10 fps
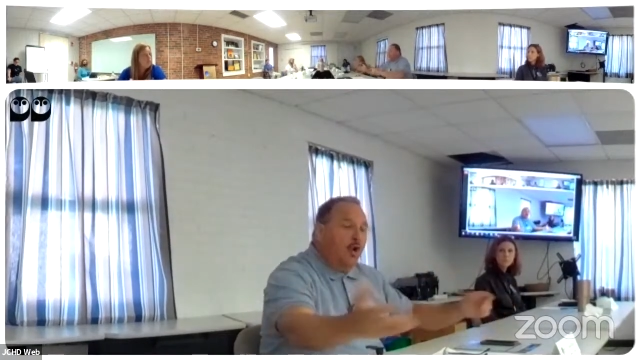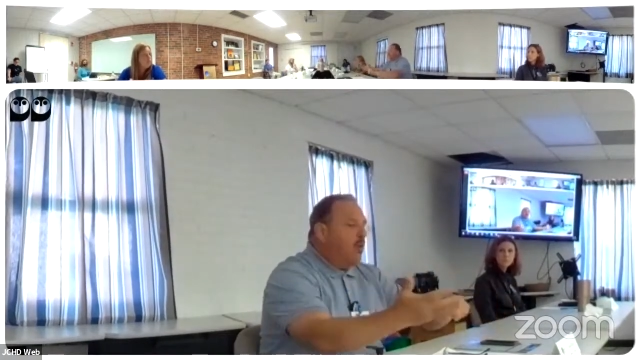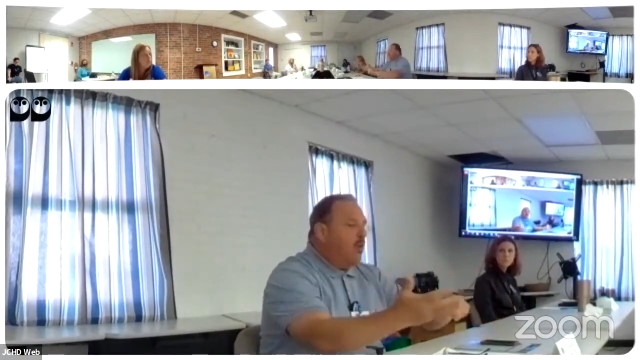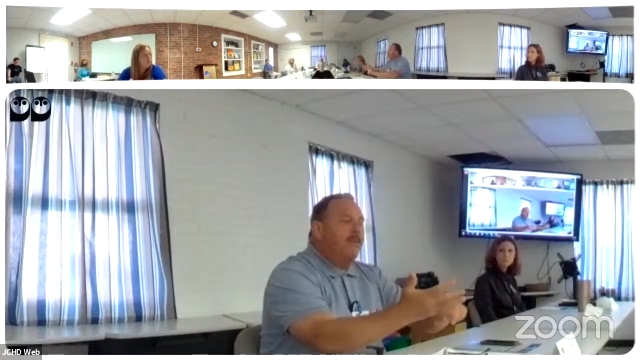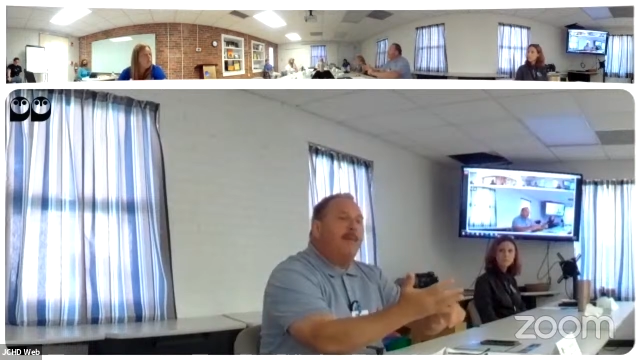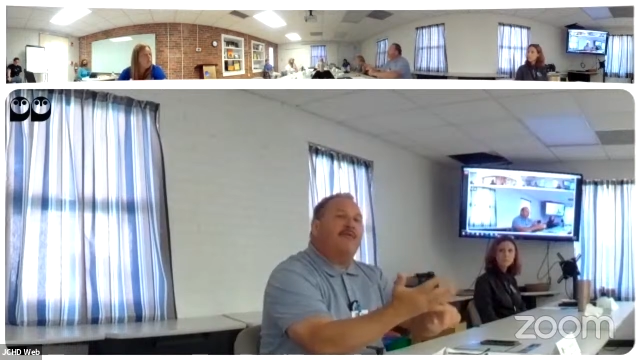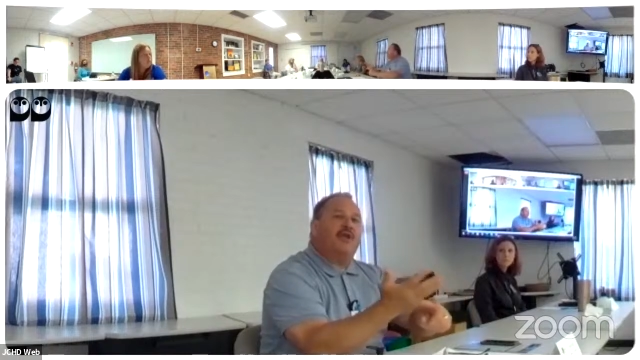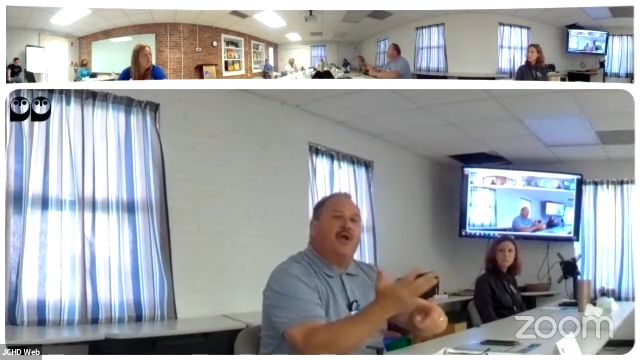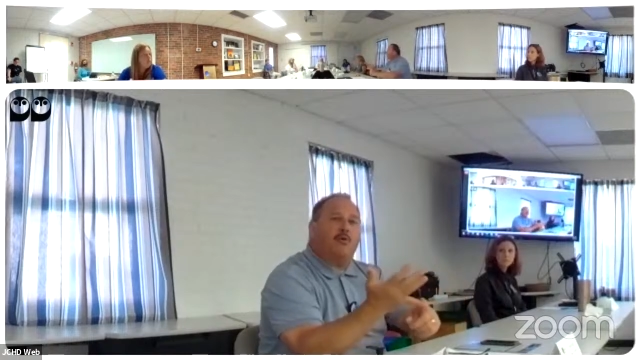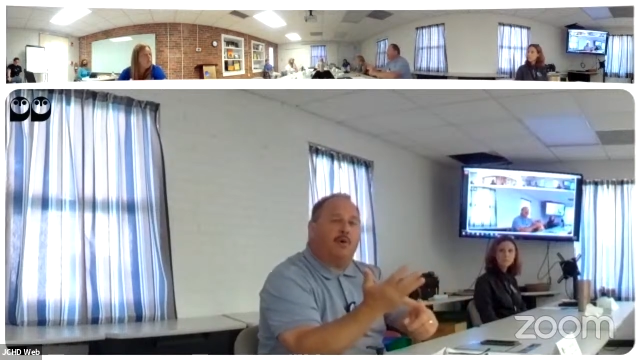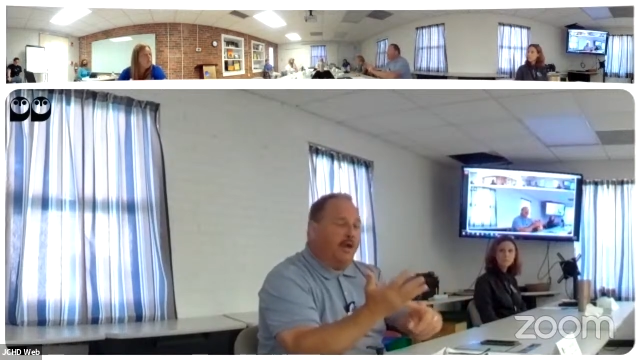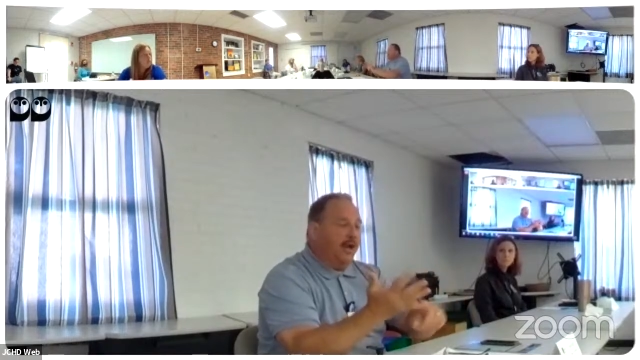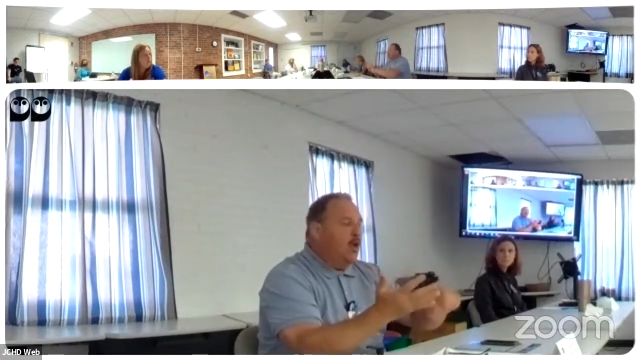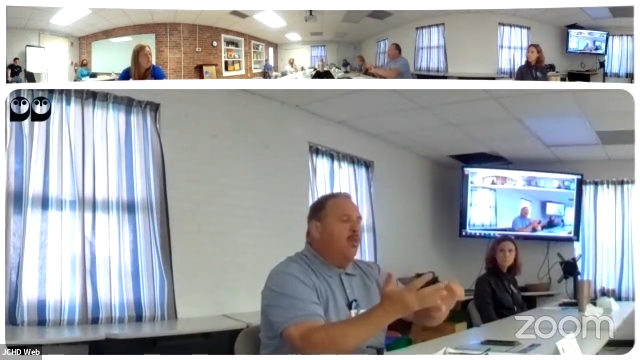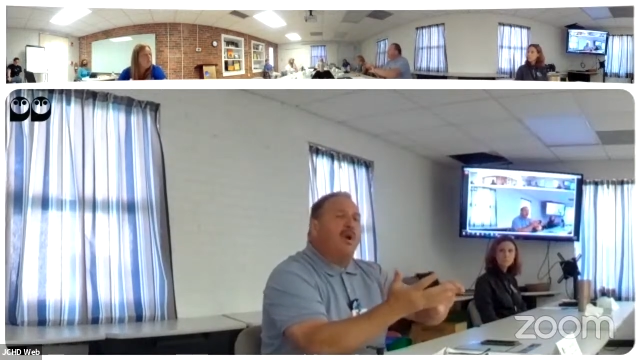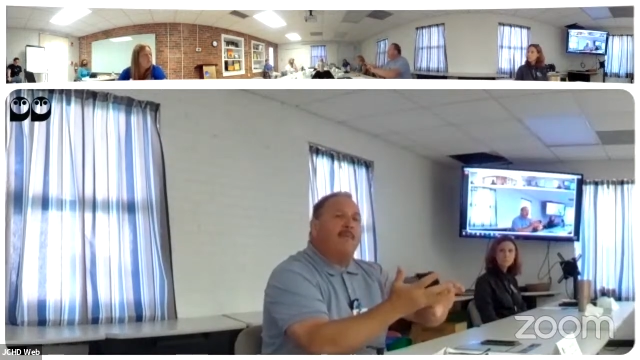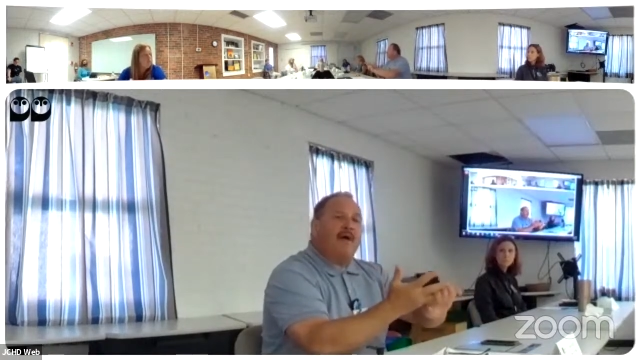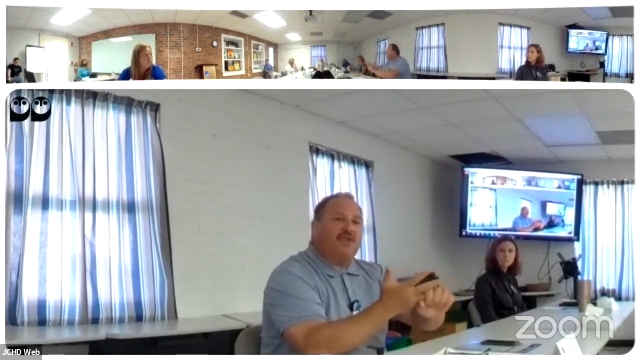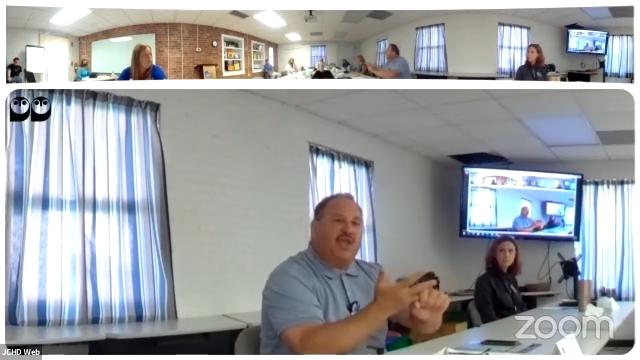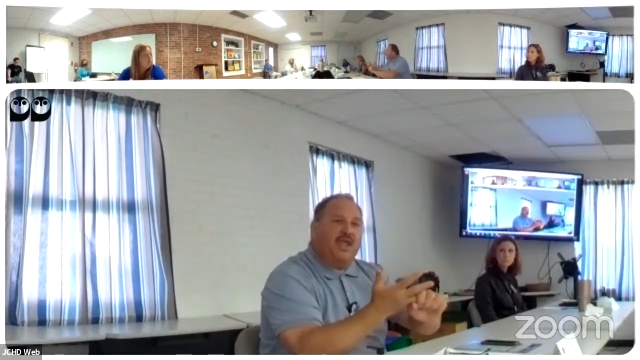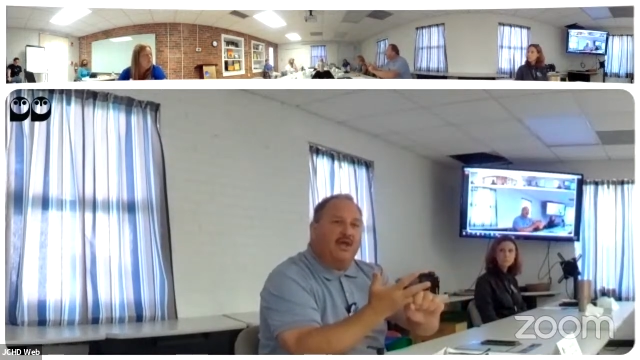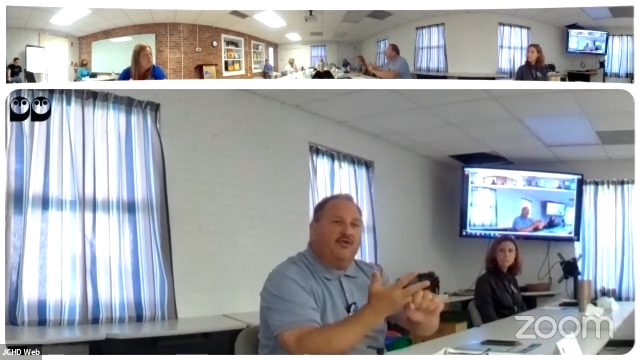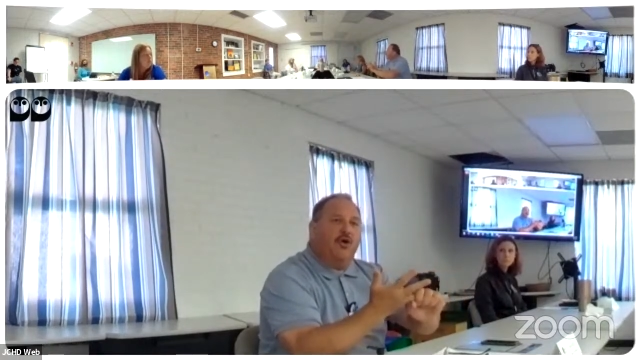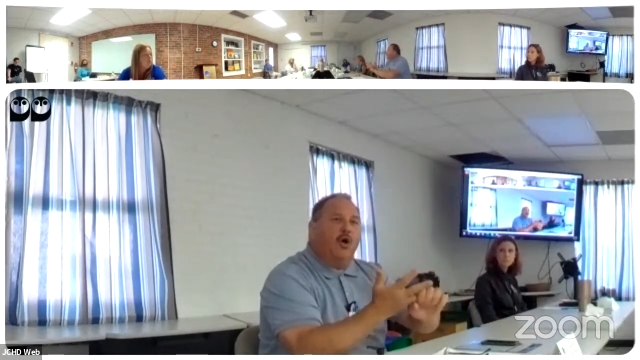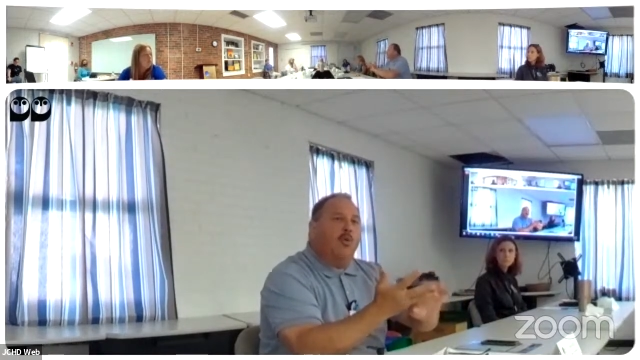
What about the elderly? What about the kids?